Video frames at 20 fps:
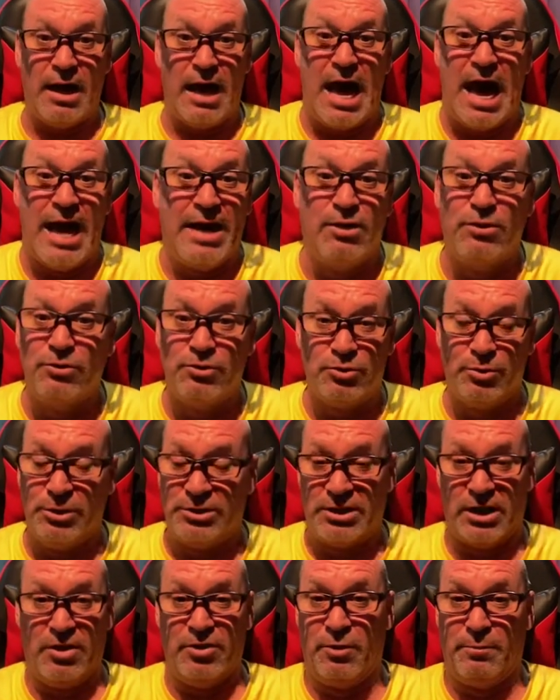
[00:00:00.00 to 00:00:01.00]
I don't do it
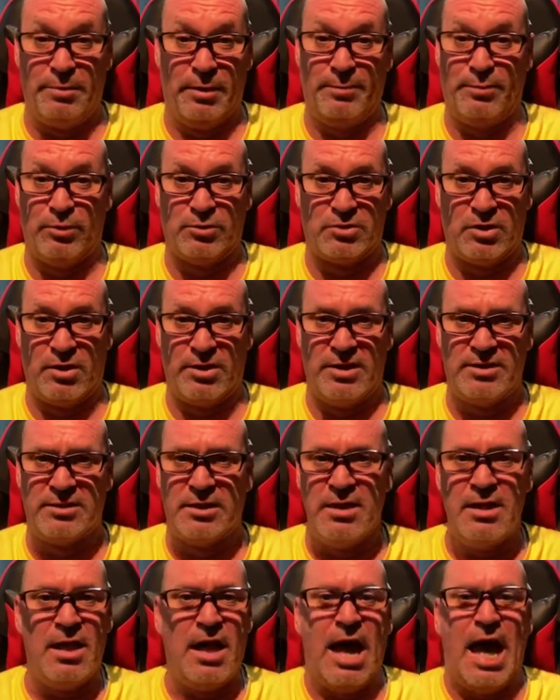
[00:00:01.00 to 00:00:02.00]
to other people's Hodas.
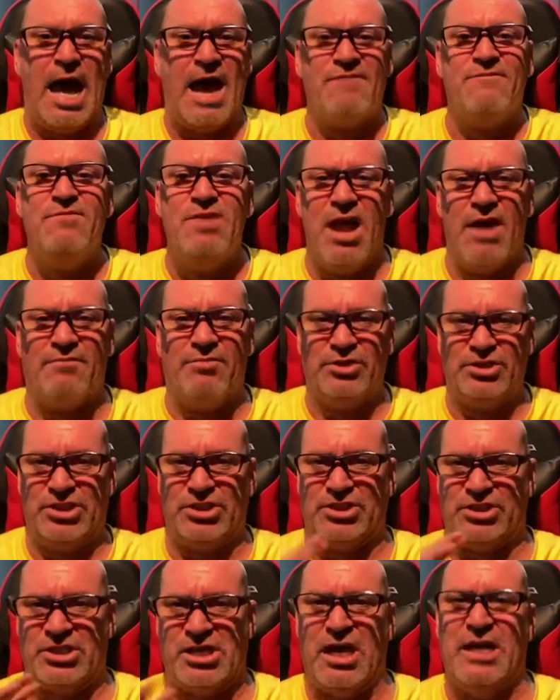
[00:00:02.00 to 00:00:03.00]
I've never
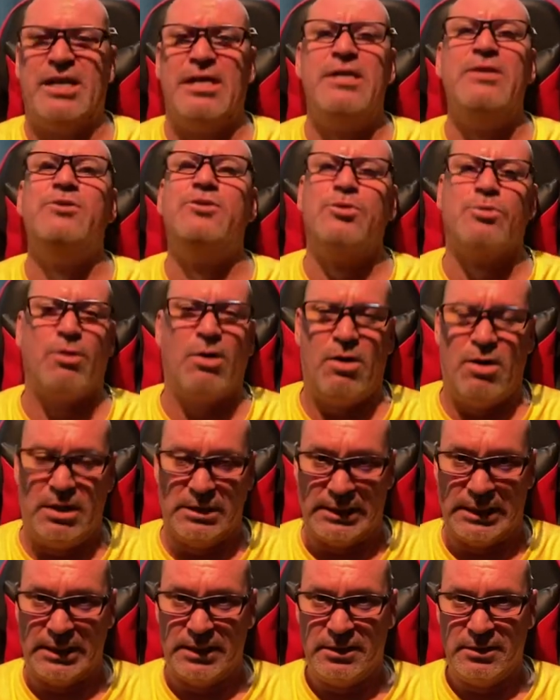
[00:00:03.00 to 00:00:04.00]
just cut into a Hoda.